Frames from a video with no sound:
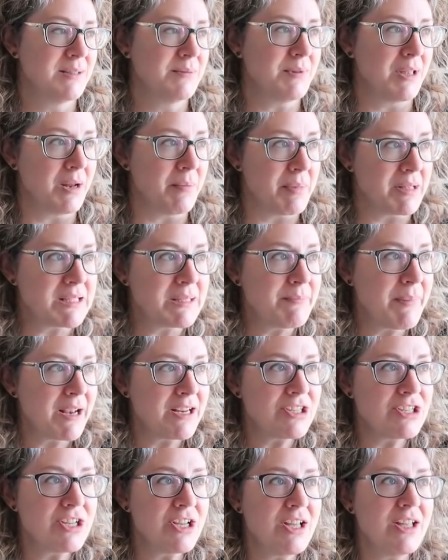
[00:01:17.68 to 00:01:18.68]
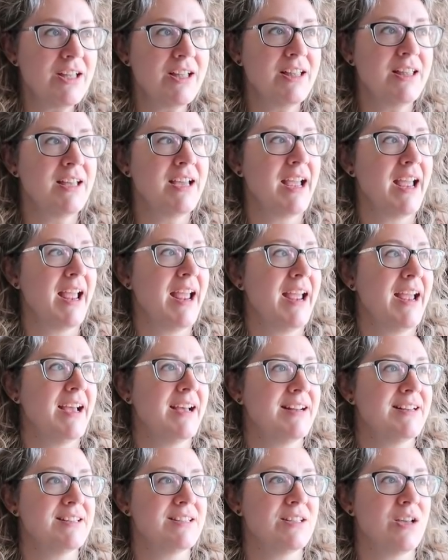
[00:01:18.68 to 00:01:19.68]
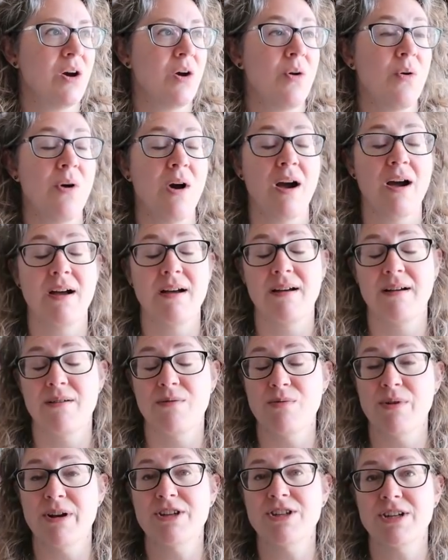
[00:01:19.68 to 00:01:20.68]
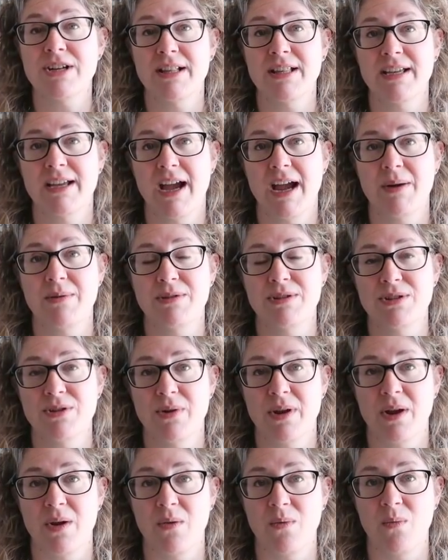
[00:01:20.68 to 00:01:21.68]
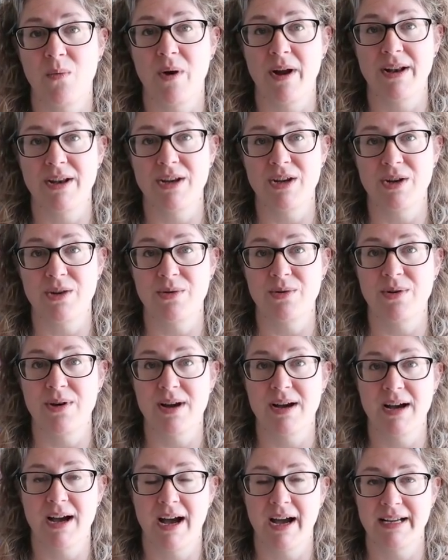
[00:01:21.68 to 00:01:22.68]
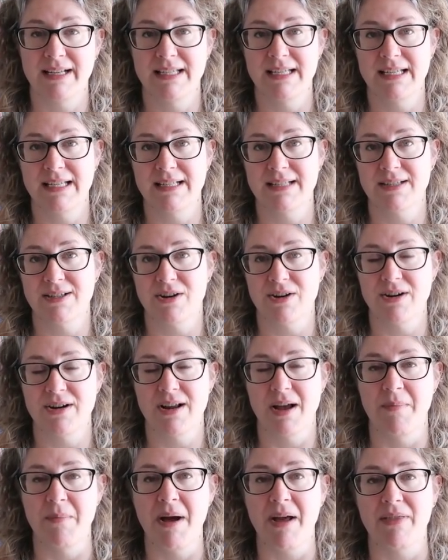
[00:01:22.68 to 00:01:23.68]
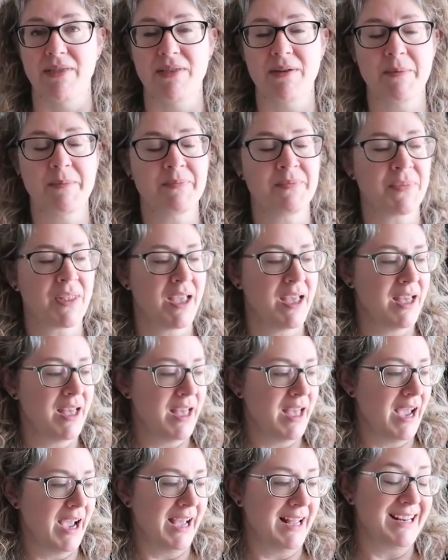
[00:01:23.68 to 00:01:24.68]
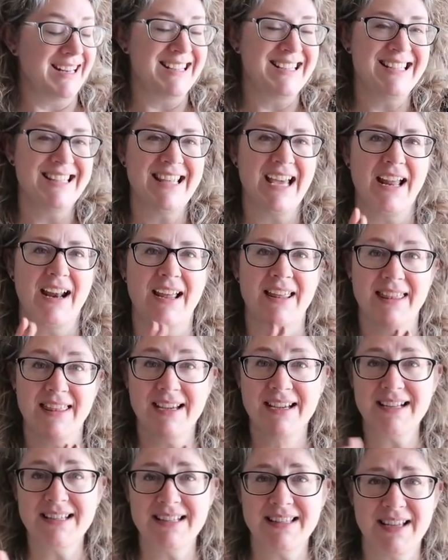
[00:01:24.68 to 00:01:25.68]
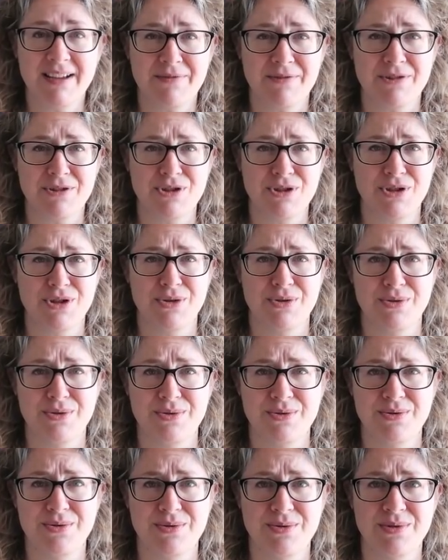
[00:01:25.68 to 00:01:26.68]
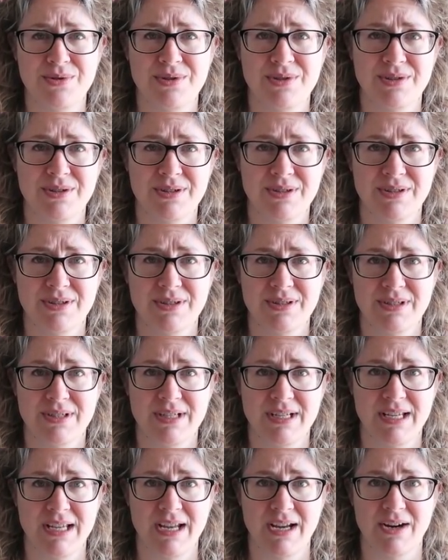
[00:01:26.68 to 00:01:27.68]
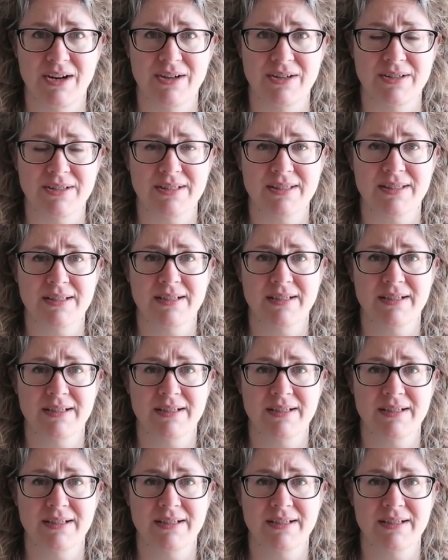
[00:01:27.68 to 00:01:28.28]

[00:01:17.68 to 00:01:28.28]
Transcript: a little bit special. And so originally I was doing one new high tea start a month. And I did that, I think I did that for two years.